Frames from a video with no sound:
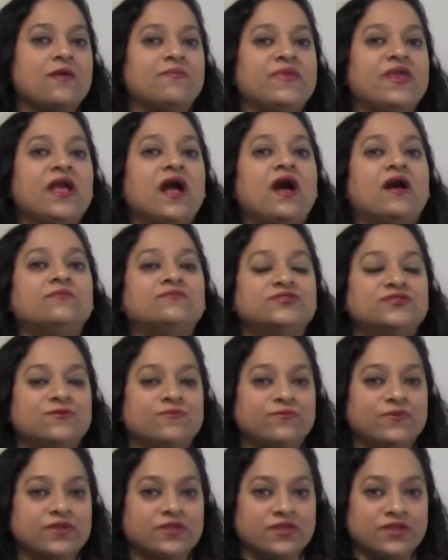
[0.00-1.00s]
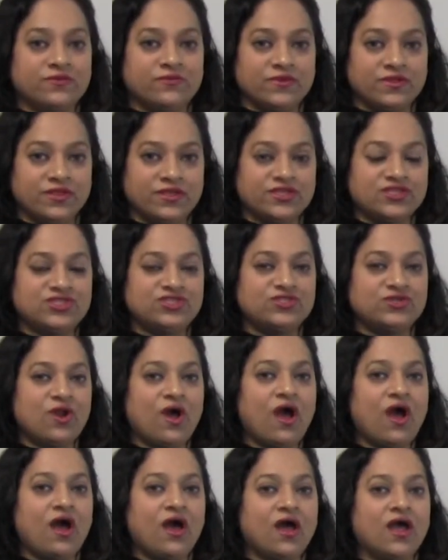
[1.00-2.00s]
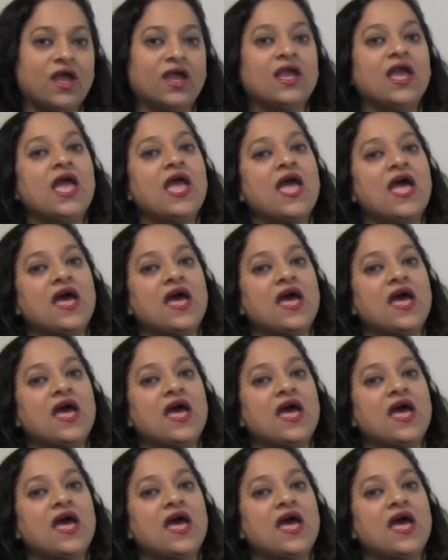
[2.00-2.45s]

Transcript: becomes really, really strong,